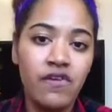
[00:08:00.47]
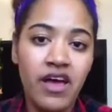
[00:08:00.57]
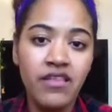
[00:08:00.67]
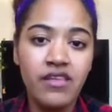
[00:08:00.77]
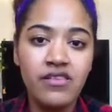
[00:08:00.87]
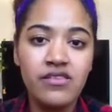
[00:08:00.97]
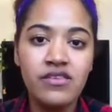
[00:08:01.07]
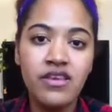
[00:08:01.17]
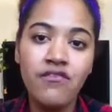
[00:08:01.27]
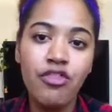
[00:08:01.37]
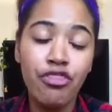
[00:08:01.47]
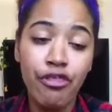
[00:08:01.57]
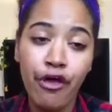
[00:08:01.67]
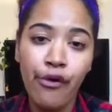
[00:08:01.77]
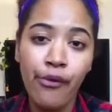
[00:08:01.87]
violence, even
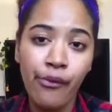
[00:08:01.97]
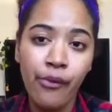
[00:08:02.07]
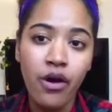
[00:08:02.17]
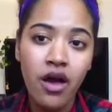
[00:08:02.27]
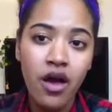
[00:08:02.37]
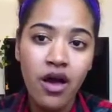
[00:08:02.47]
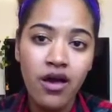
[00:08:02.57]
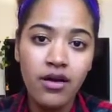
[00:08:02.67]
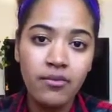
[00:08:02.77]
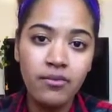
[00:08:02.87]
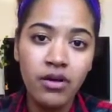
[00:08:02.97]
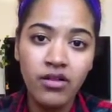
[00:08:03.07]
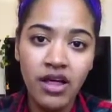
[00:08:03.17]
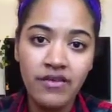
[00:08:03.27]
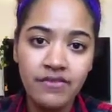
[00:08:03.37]
though a
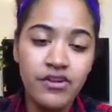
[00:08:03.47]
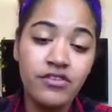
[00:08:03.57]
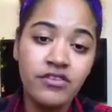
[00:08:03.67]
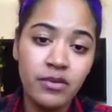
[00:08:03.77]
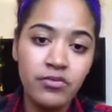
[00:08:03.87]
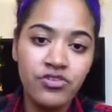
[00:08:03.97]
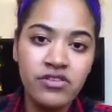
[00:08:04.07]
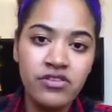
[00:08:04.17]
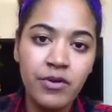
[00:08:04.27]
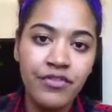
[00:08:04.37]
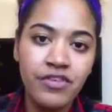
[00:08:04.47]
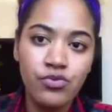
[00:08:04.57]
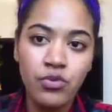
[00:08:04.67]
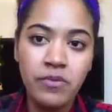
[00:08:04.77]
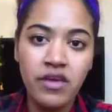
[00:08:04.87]
lot of their assumptions about these
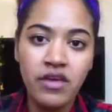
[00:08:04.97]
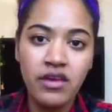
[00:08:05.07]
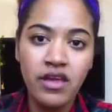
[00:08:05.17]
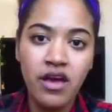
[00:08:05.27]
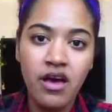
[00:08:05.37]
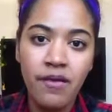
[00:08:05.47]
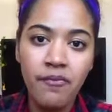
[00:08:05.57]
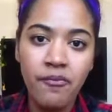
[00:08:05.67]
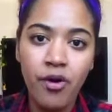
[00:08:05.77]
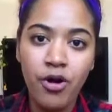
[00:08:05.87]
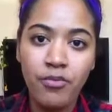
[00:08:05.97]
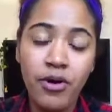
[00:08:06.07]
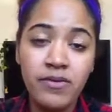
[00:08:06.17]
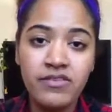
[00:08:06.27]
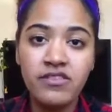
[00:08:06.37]
women are
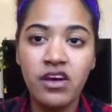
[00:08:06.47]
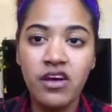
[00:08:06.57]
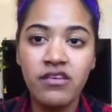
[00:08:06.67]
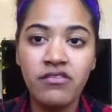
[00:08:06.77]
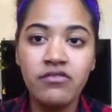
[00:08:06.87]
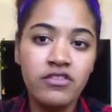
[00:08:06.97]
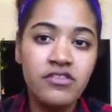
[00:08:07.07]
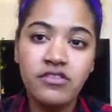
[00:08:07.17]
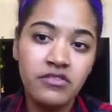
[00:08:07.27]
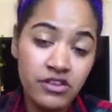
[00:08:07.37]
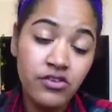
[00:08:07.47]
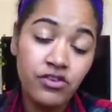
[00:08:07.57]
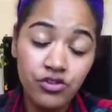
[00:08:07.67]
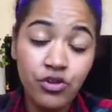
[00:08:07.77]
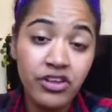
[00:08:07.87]
premised on these
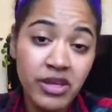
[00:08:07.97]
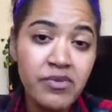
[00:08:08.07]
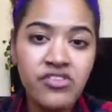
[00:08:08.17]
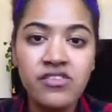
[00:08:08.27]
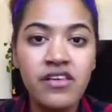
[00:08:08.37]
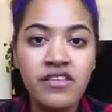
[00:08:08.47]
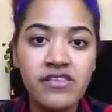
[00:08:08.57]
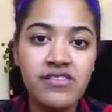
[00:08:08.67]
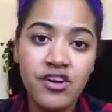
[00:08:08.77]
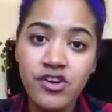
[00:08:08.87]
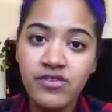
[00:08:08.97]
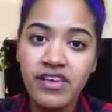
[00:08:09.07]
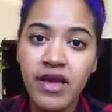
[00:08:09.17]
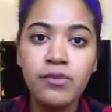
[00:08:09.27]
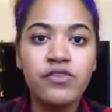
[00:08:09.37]
controlling images, on these
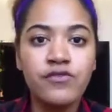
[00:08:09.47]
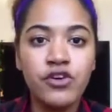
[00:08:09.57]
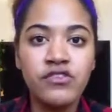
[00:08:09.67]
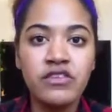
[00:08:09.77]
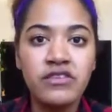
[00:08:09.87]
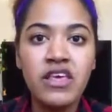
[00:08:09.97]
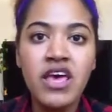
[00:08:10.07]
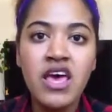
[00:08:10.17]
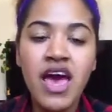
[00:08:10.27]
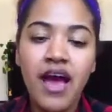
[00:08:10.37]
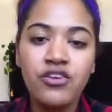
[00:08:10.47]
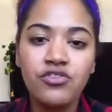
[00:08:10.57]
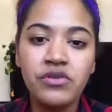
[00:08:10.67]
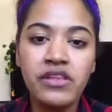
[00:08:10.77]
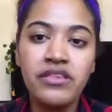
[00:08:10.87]
stereotypes, versus
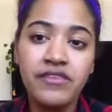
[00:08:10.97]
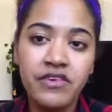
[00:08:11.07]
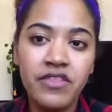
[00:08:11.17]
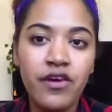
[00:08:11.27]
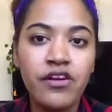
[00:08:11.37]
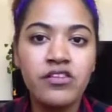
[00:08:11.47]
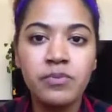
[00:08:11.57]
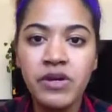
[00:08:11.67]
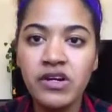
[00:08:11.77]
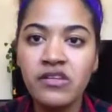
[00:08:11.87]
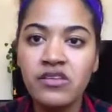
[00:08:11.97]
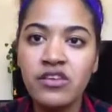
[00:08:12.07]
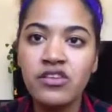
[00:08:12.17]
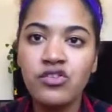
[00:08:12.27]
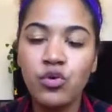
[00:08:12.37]
actually living their
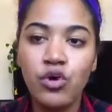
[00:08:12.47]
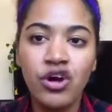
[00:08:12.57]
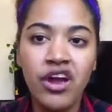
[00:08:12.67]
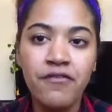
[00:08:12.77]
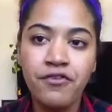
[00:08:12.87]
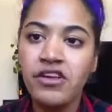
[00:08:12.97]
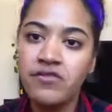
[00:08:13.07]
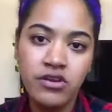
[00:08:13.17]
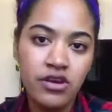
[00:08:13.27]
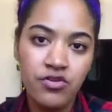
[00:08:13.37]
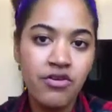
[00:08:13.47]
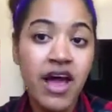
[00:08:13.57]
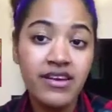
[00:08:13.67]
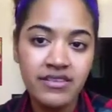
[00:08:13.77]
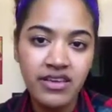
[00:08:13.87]
experiences or ever even
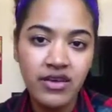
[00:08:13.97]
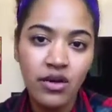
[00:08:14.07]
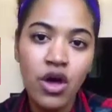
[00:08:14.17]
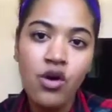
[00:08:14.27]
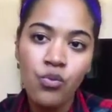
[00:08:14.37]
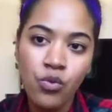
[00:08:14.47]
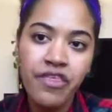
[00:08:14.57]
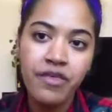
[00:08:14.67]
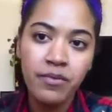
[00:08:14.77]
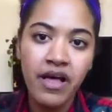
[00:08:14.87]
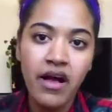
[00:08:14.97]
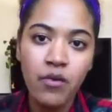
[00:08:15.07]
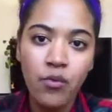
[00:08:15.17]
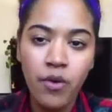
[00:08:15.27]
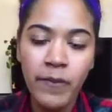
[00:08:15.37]
interacting with a Black
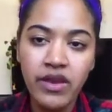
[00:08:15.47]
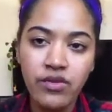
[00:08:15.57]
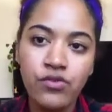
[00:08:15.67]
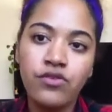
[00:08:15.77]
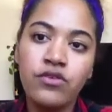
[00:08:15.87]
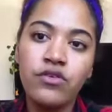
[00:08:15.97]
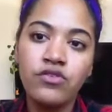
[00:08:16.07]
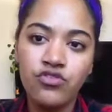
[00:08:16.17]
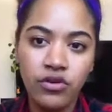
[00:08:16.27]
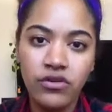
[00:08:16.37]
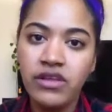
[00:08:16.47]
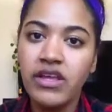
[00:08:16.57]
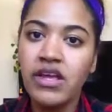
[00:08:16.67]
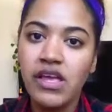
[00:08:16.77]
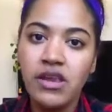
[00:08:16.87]
woman who's
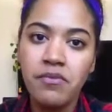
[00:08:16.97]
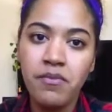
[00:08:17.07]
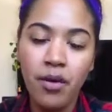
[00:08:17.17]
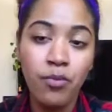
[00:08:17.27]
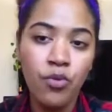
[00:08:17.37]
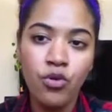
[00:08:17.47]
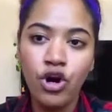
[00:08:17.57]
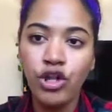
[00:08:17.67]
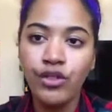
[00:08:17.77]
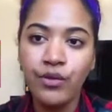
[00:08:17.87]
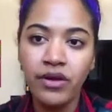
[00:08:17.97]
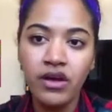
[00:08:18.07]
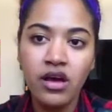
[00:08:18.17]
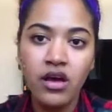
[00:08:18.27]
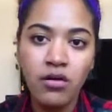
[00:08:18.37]
struggling in a poor,
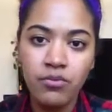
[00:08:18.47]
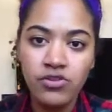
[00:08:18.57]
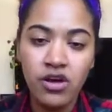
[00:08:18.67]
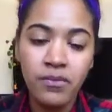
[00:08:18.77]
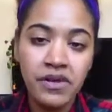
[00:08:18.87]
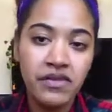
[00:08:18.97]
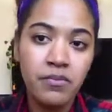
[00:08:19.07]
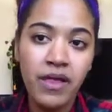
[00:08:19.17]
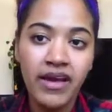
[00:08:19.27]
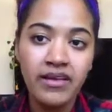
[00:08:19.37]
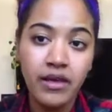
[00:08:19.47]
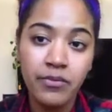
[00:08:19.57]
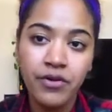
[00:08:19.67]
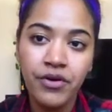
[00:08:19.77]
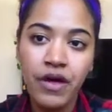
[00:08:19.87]
low-income, predominantly Black
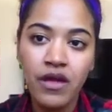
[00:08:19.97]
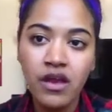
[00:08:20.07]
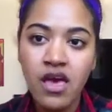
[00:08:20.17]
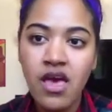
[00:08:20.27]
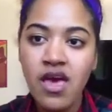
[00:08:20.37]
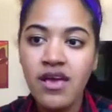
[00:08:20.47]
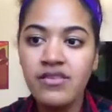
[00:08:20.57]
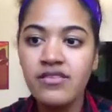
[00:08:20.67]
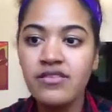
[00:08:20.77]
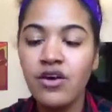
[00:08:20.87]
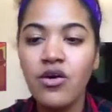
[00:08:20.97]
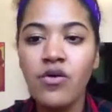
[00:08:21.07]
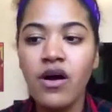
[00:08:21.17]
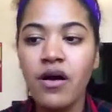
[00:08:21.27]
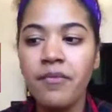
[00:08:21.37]
neighborhood. And
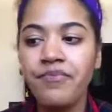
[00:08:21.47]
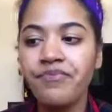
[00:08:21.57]
so